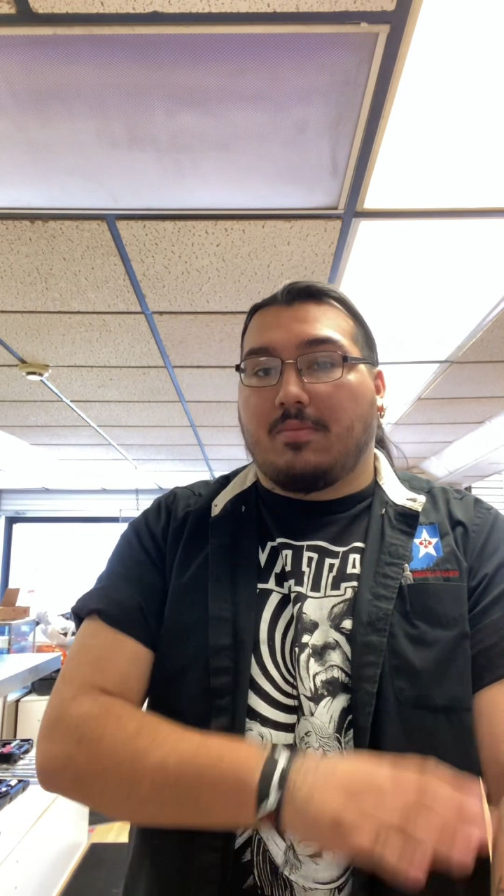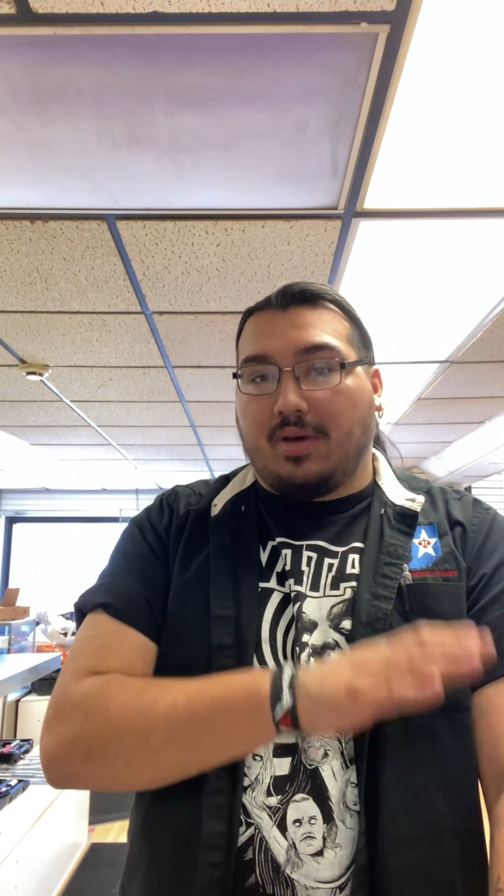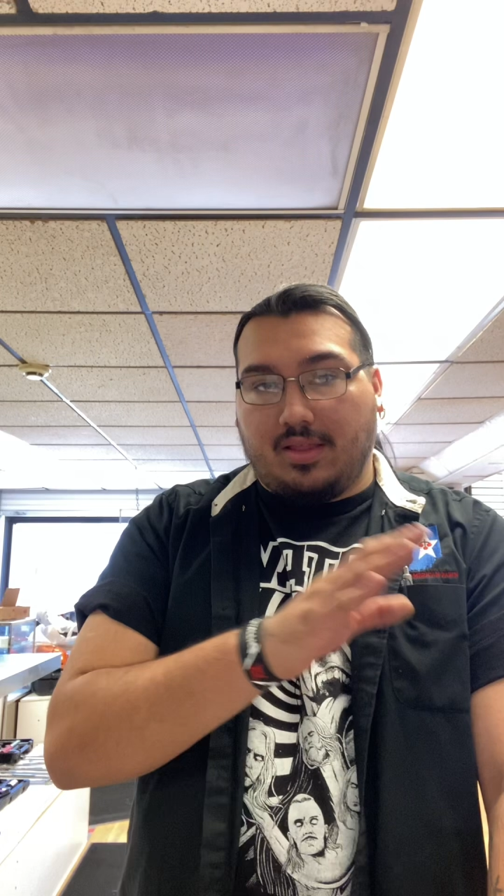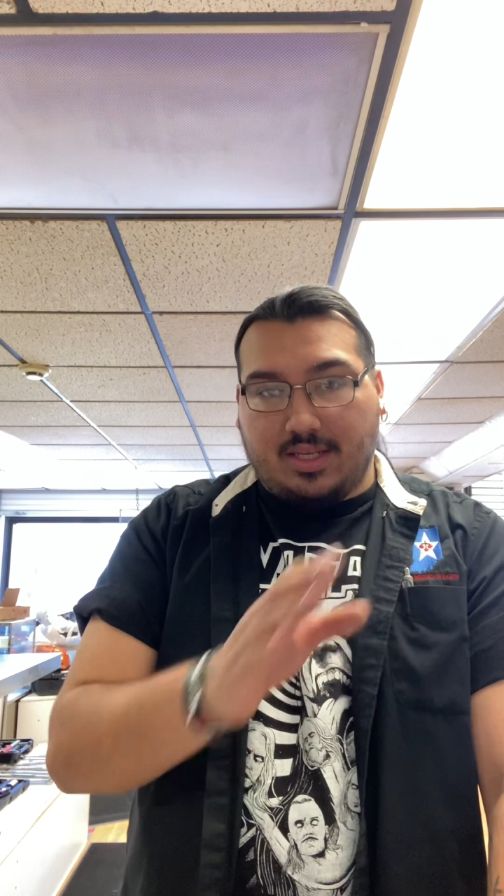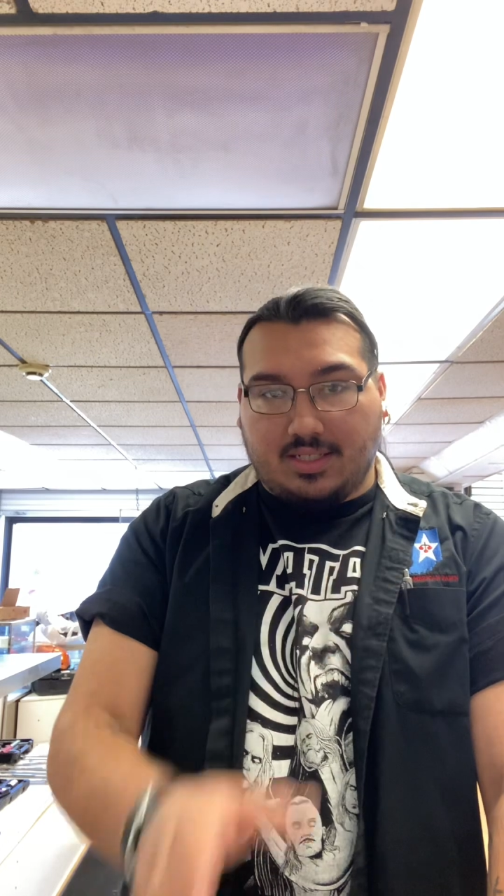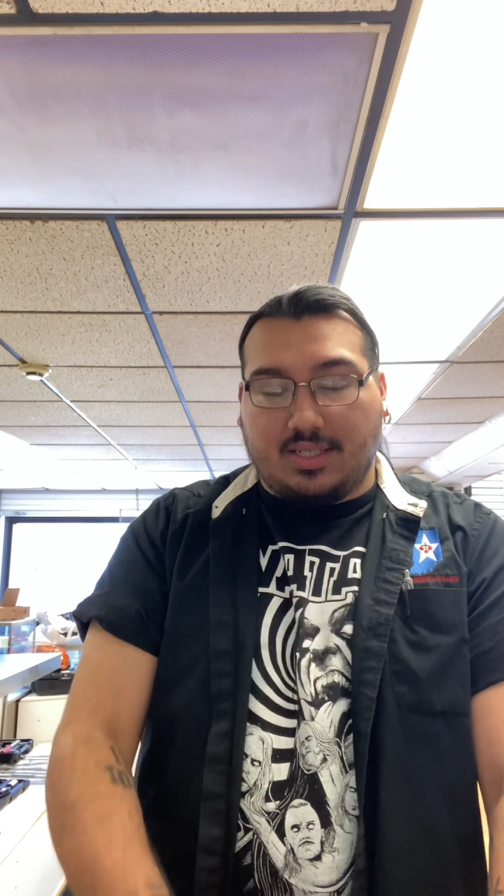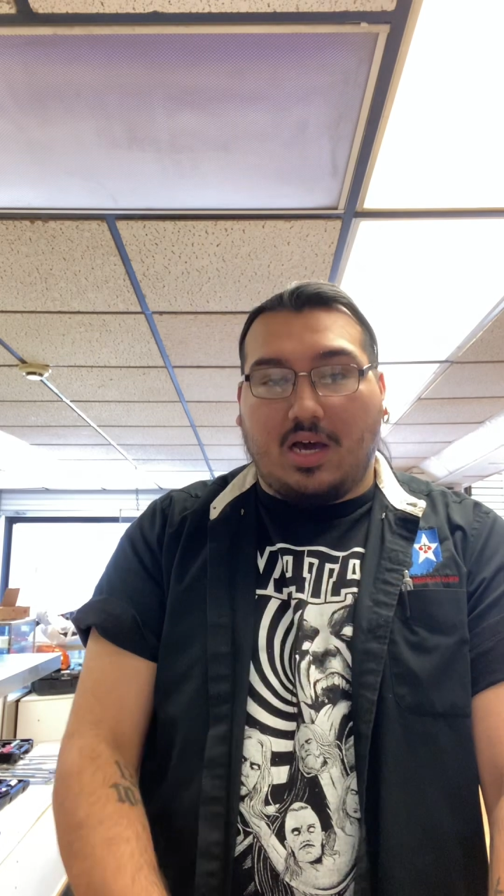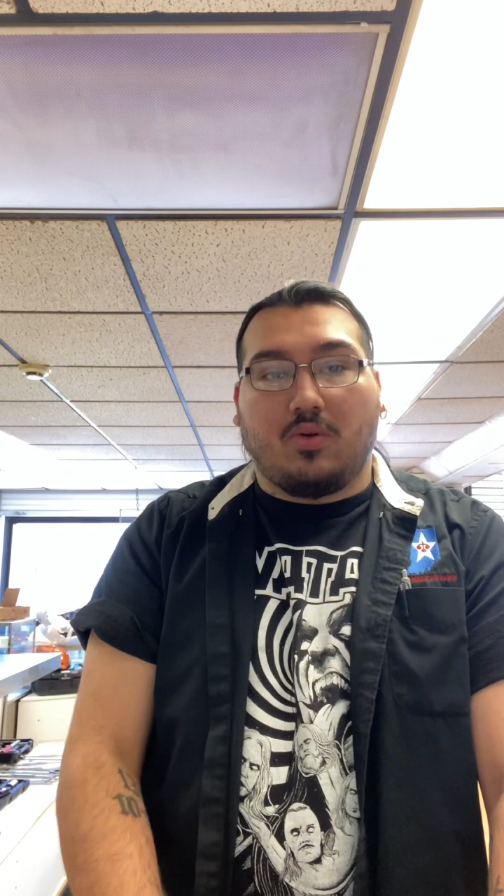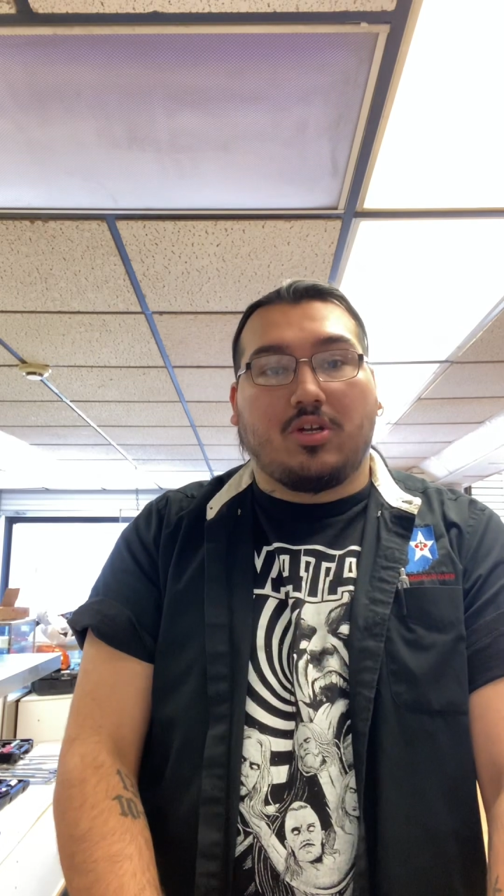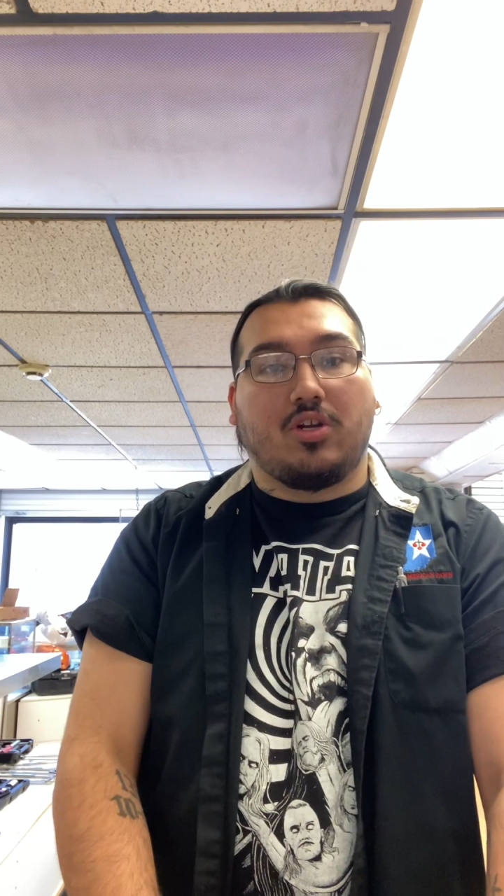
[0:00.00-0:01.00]
but this is
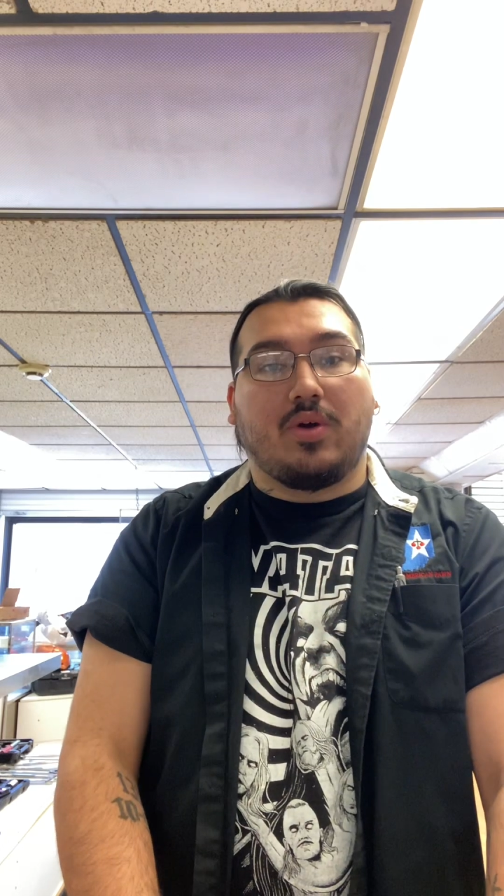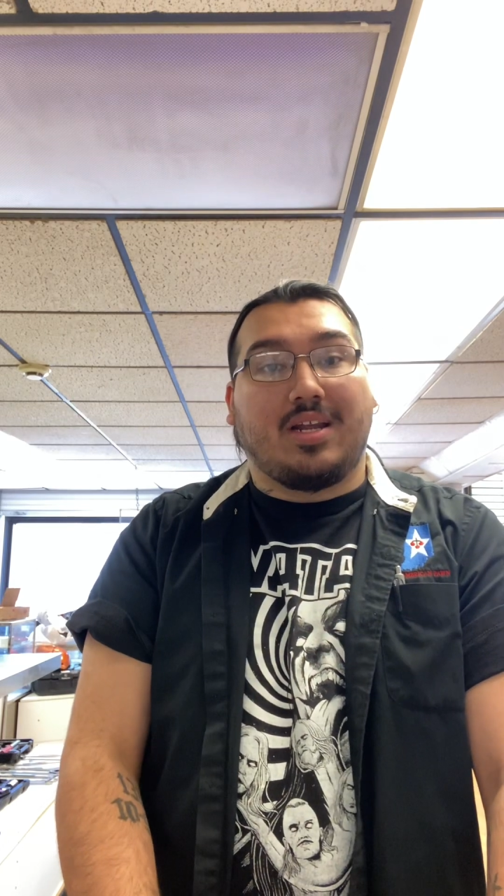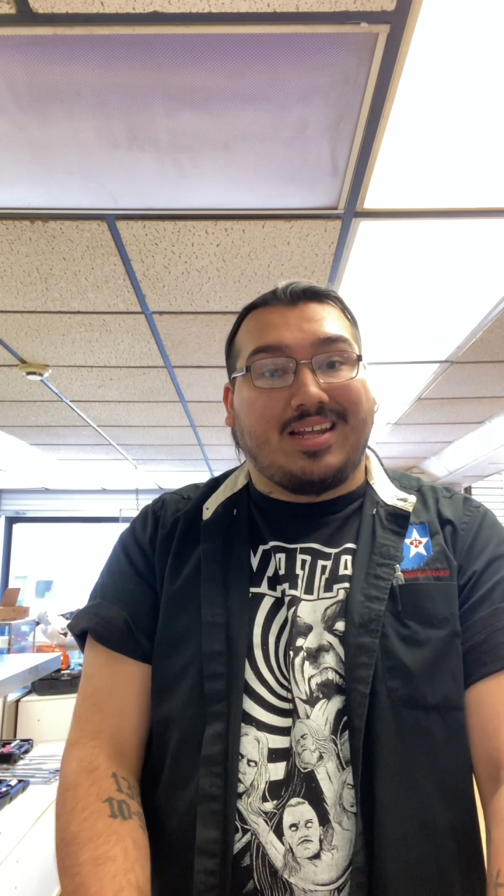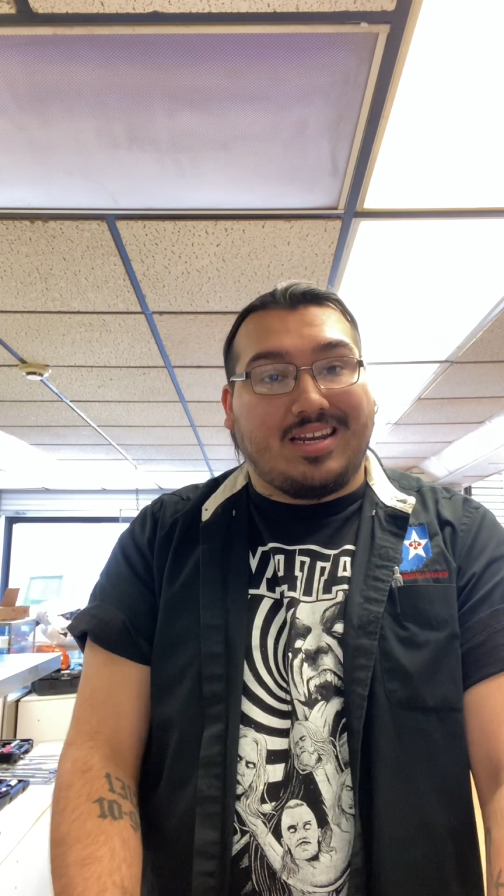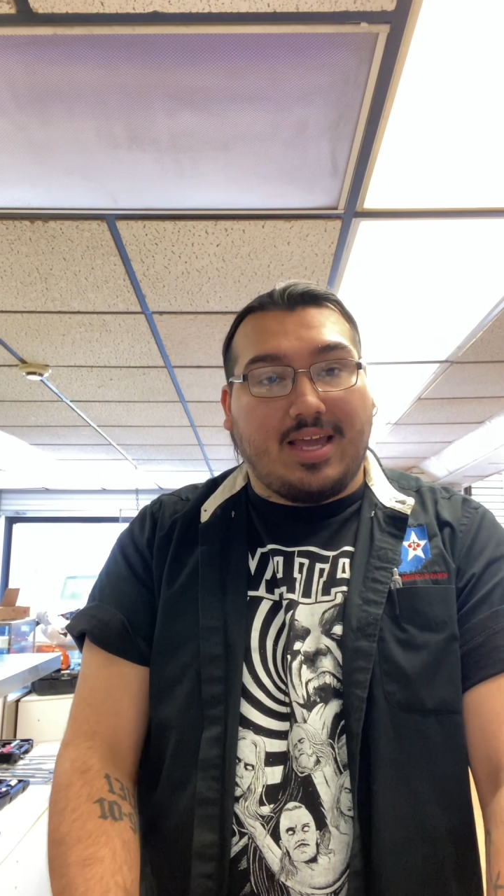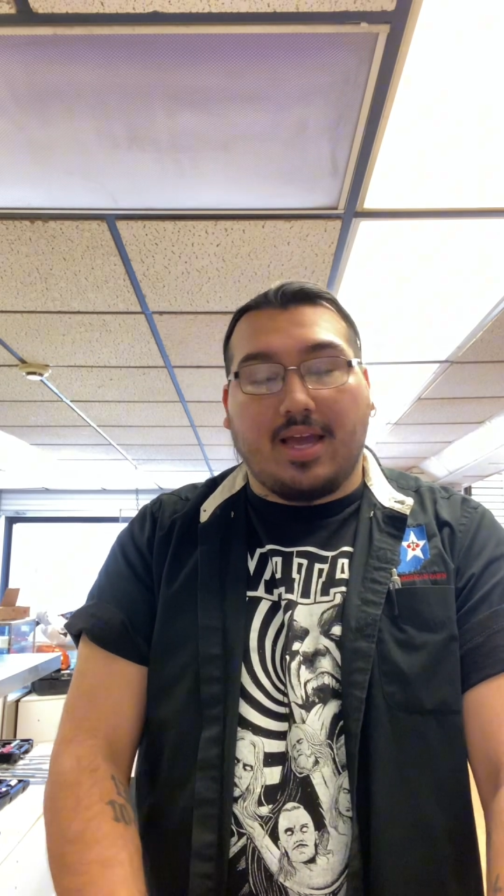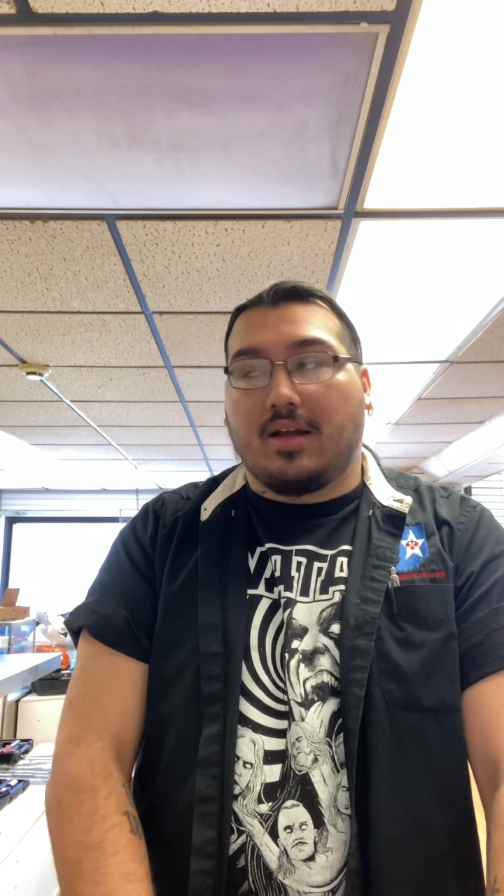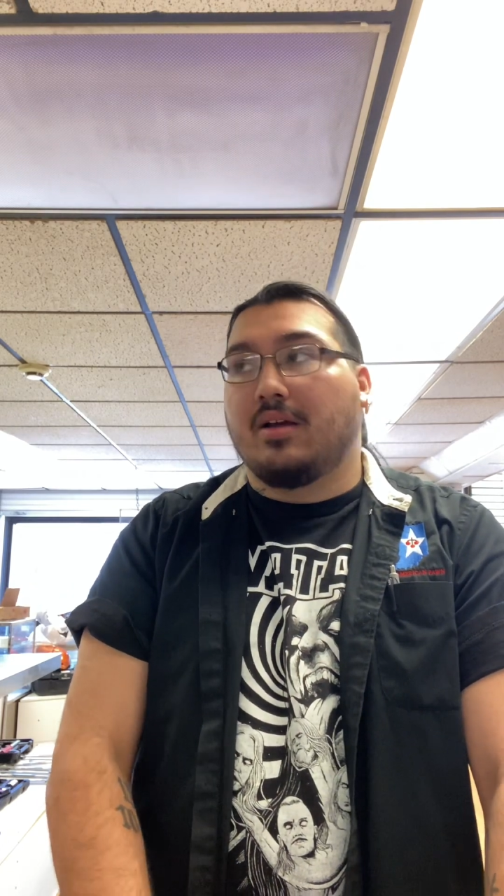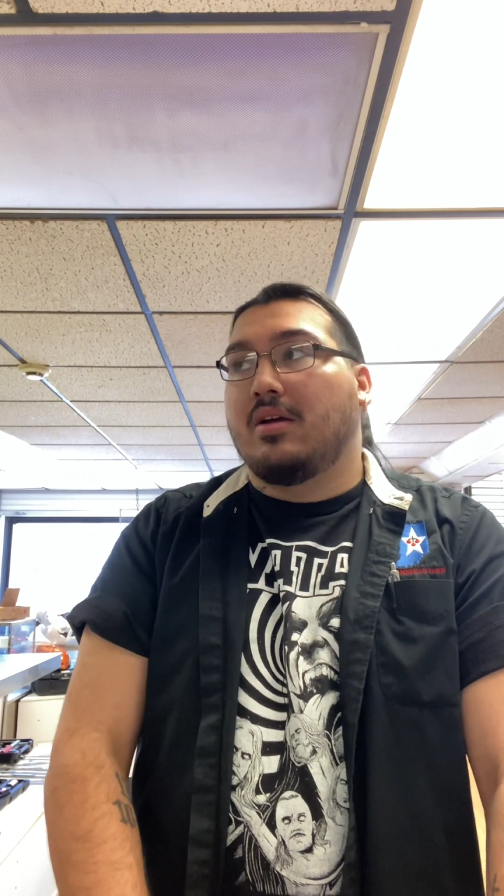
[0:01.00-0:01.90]
how you do it in Indiana.